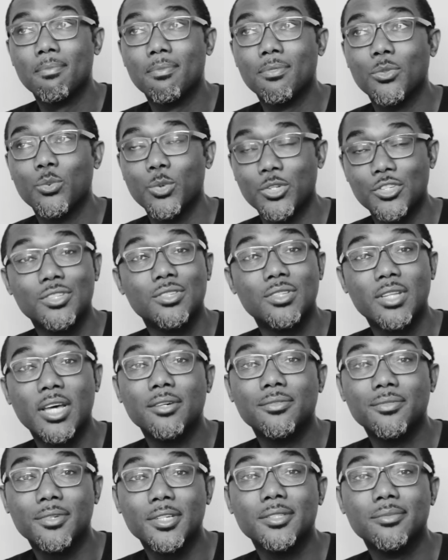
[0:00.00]
which is
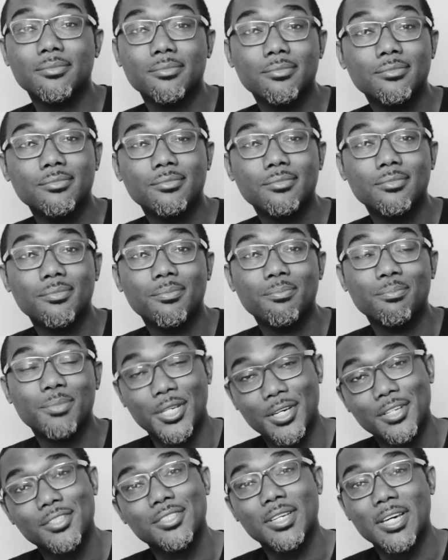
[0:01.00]
nothing,
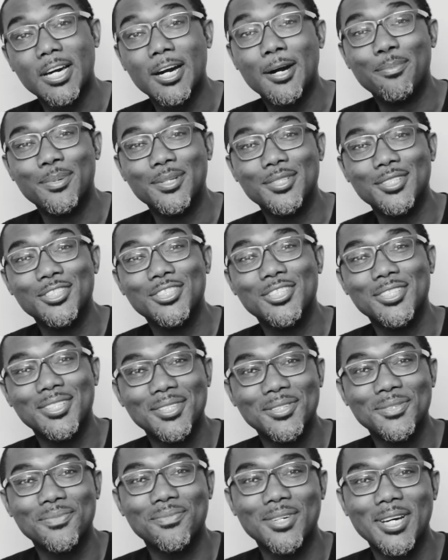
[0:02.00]
because the composition
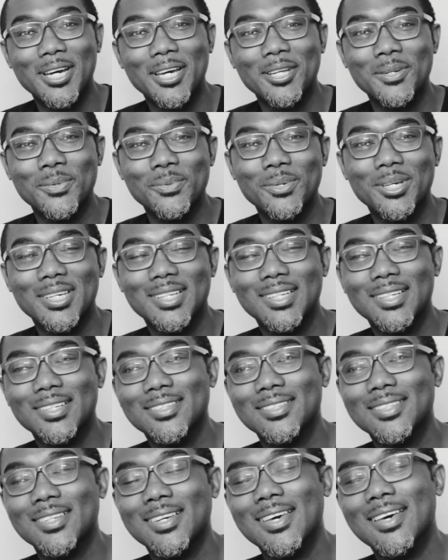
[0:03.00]
is fine the way it
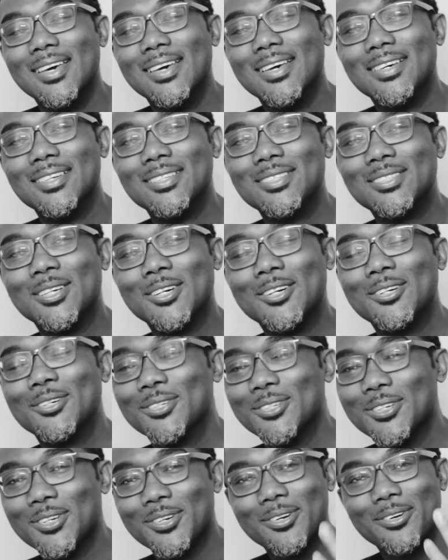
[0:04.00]
is.
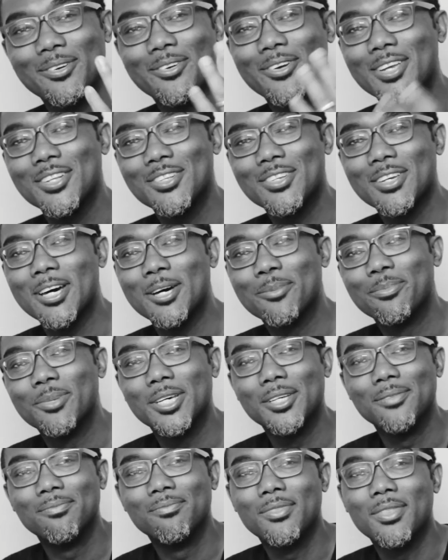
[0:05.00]
So great job,
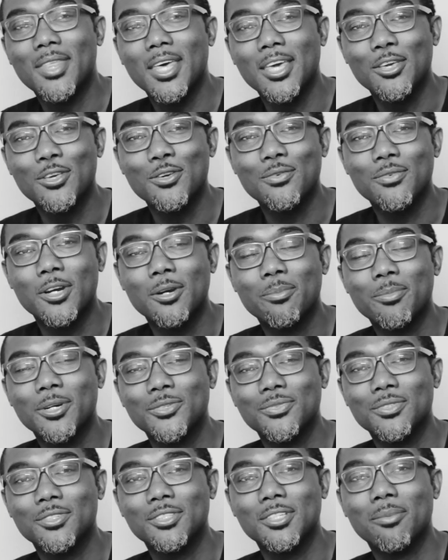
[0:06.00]
man. Thank you very
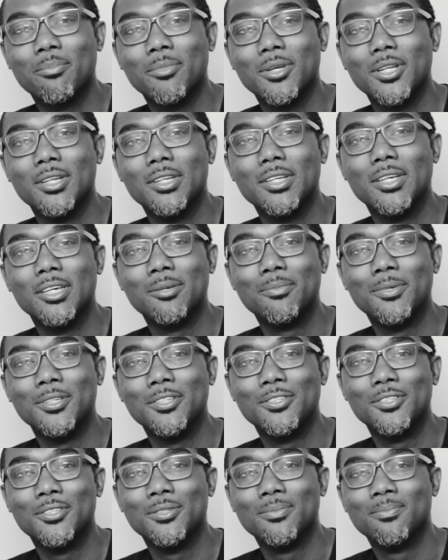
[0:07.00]
much for submitting your image.